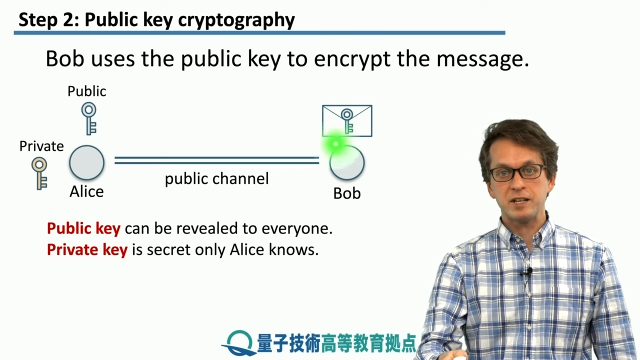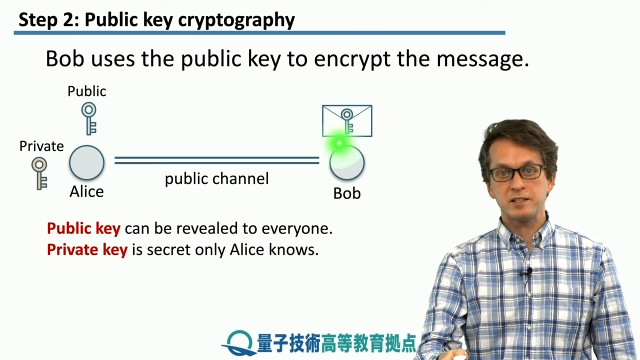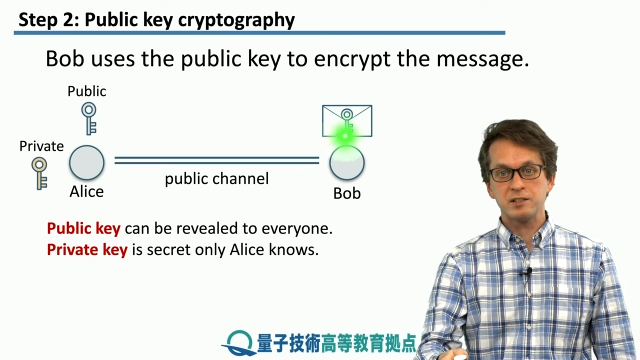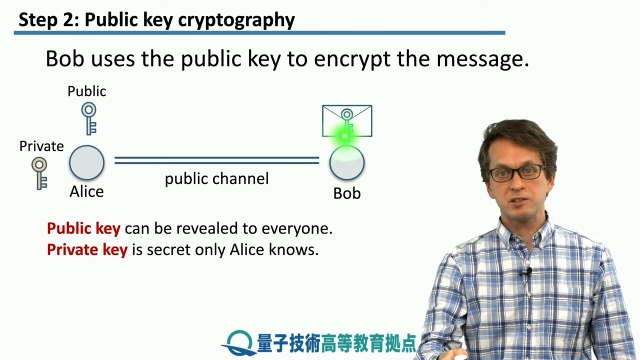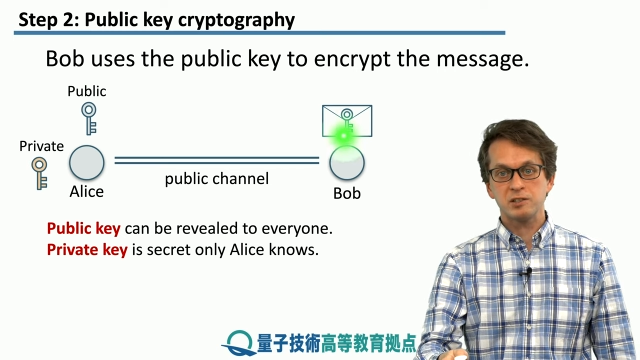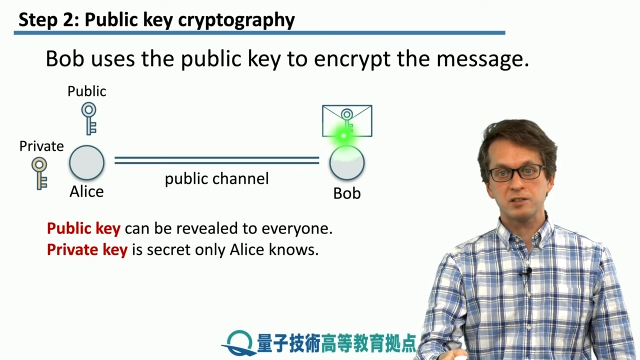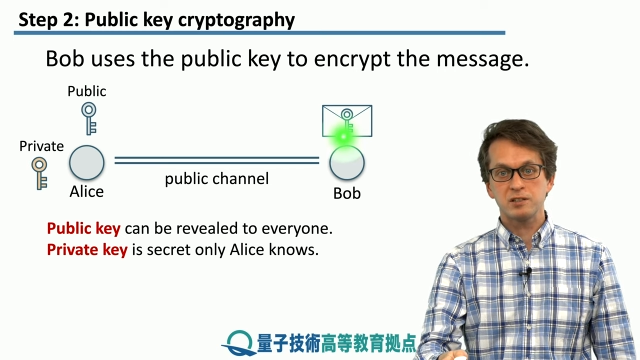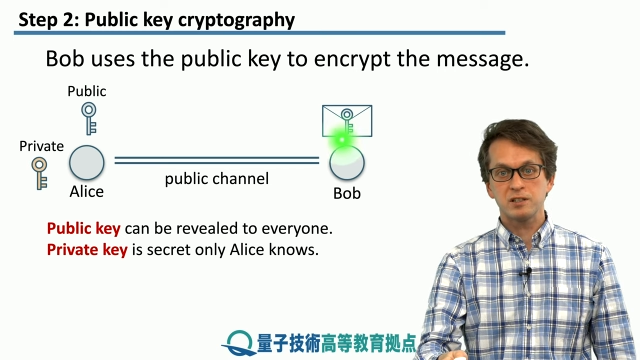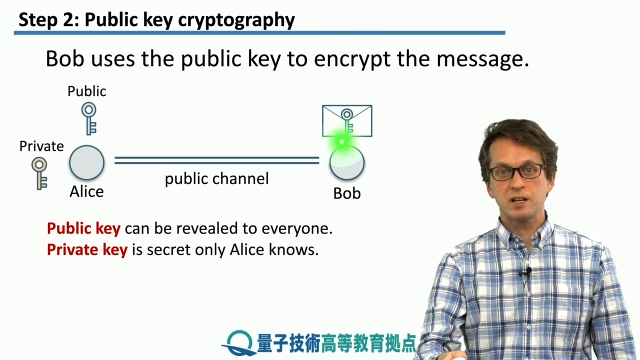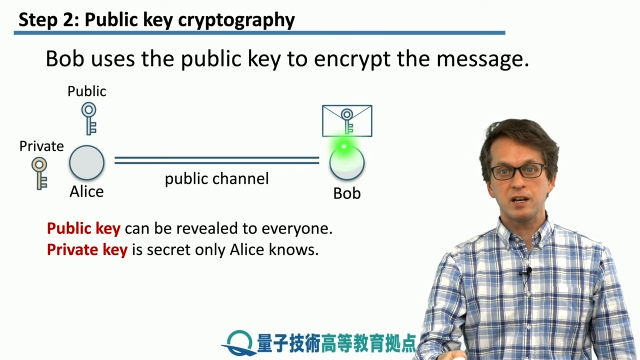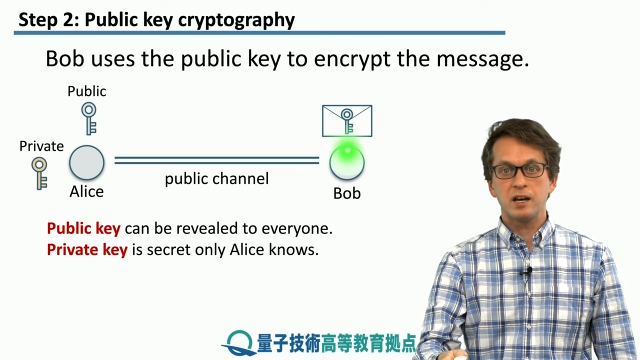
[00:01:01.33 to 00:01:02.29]
message
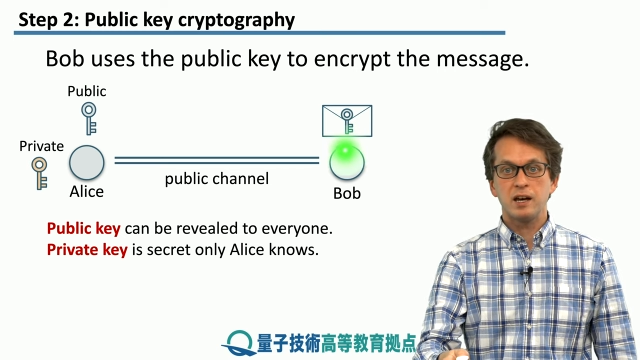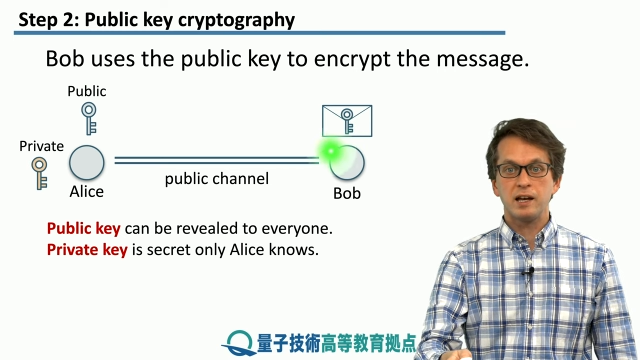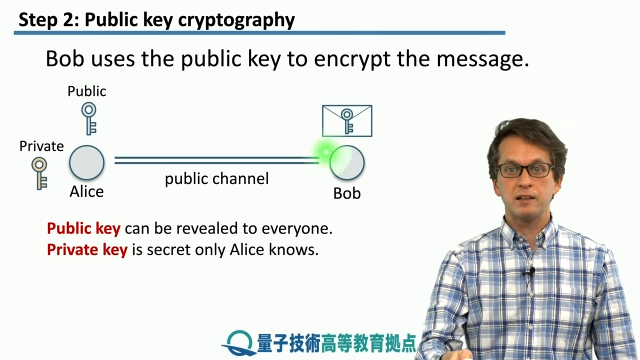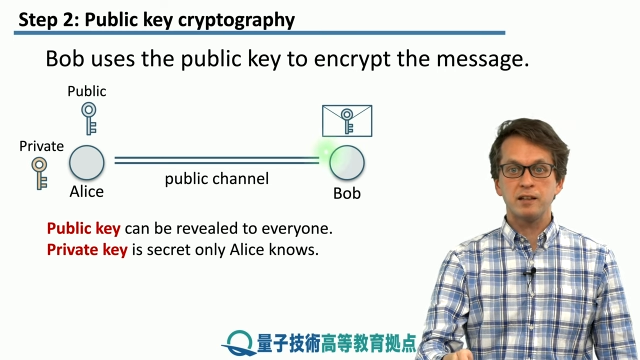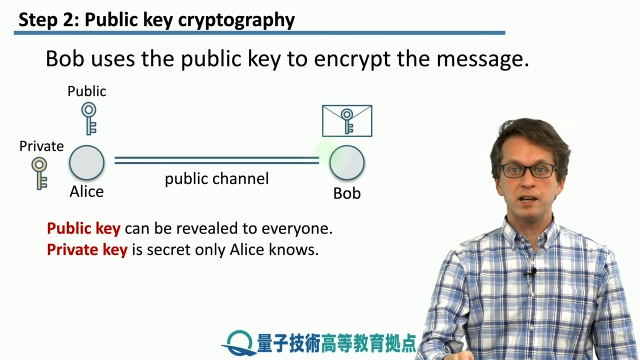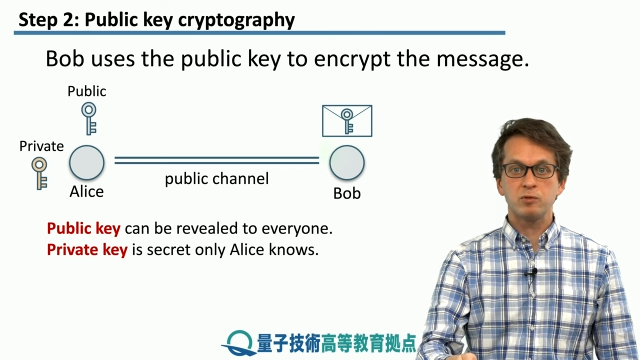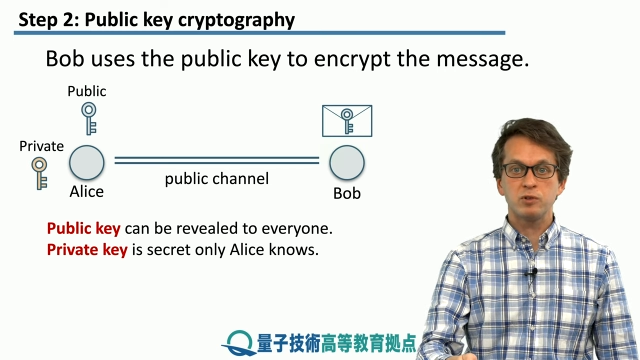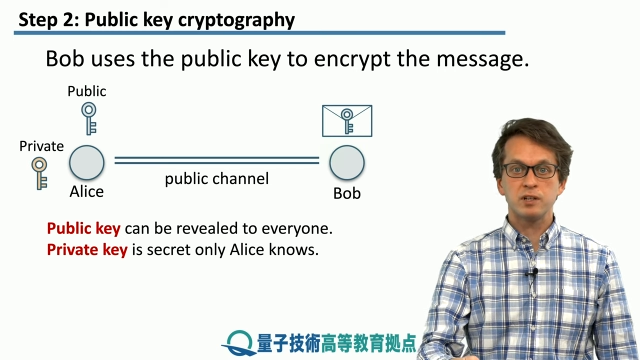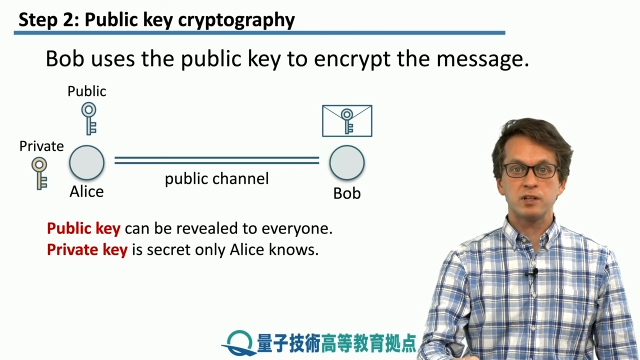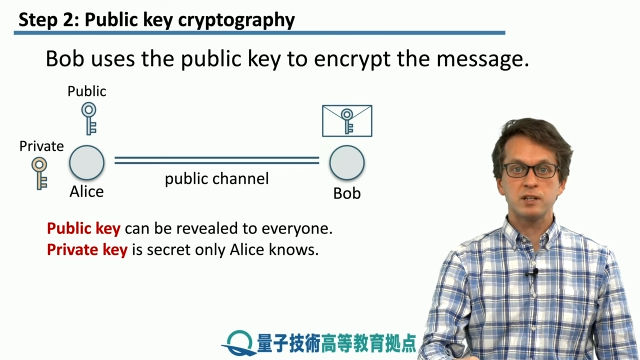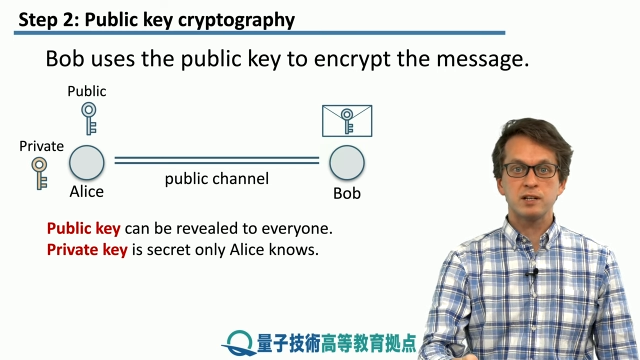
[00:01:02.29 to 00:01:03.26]
and then
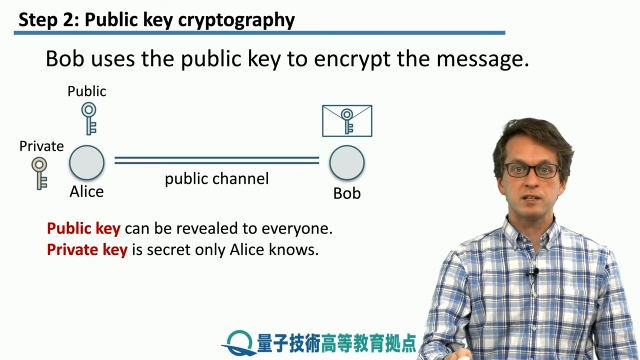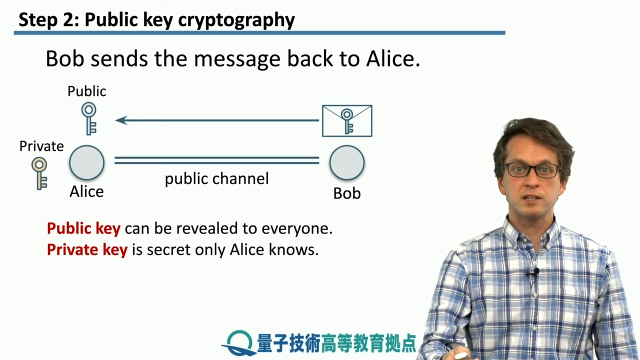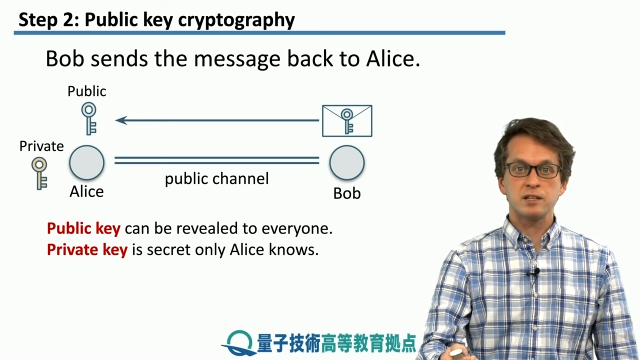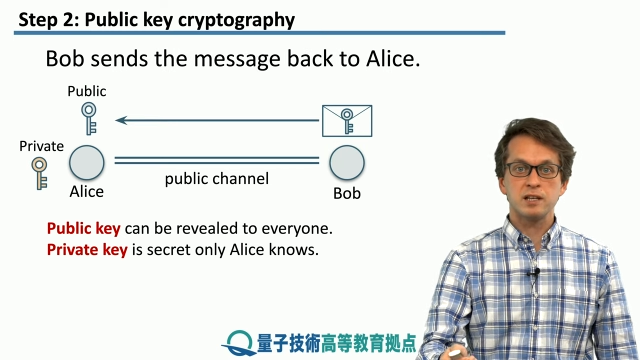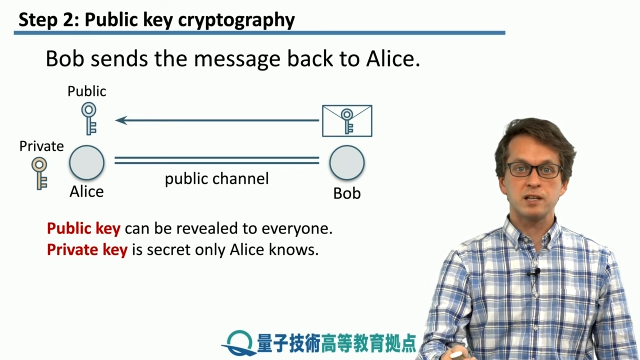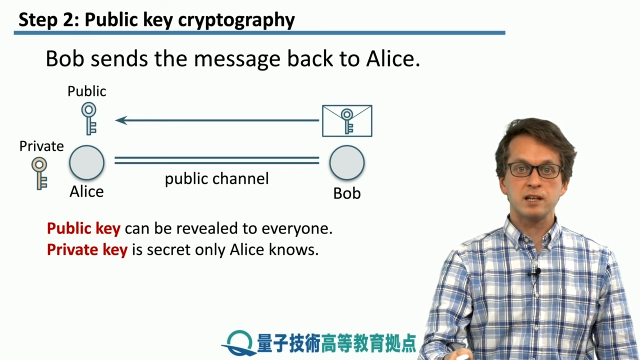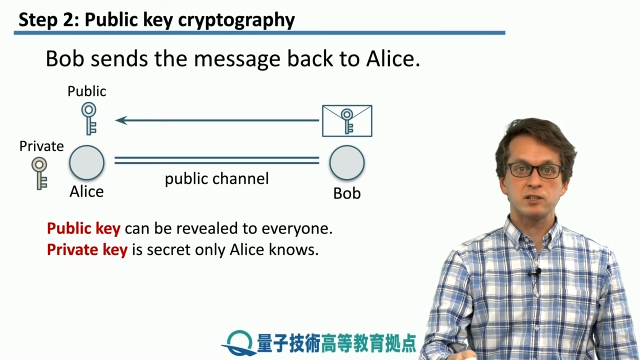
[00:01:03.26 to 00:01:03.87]
what he does is he